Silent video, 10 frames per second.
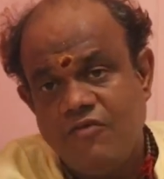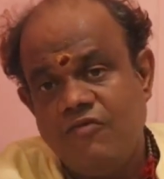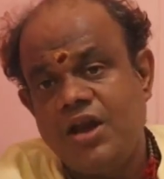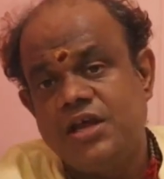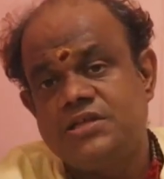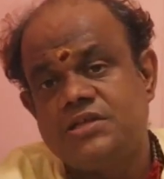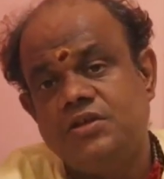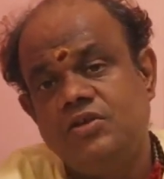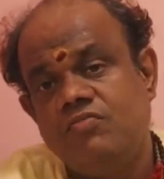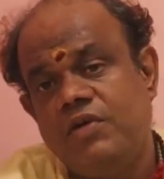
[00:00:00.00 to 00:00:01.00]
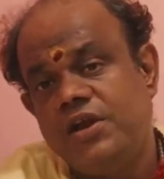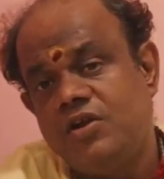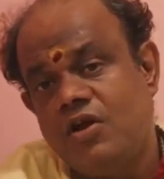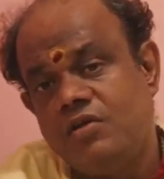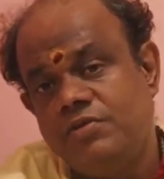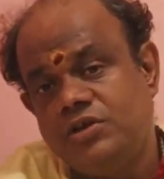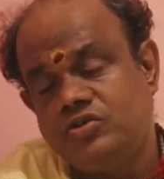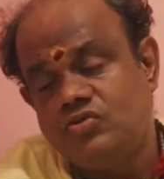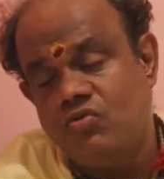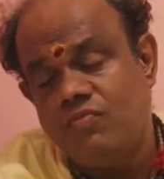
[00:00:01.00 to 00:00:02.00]
whereas you might not be
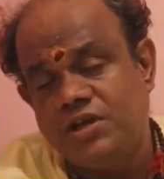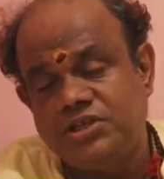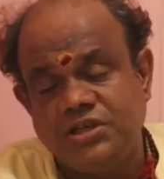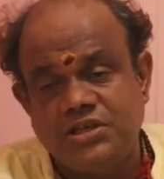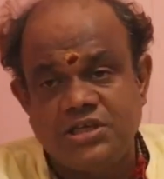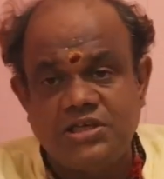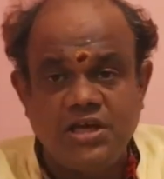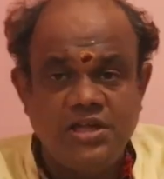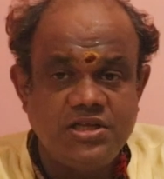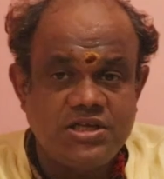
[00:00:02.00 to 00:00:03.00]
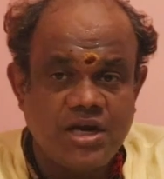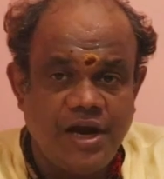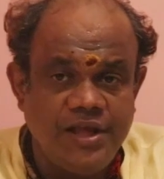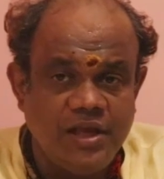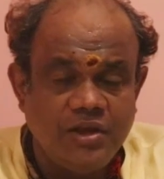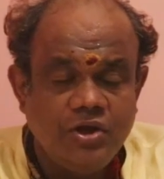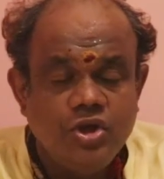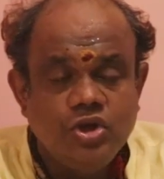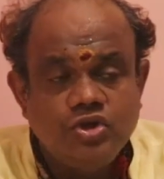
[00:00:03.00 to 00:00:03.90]
so much interested in studying.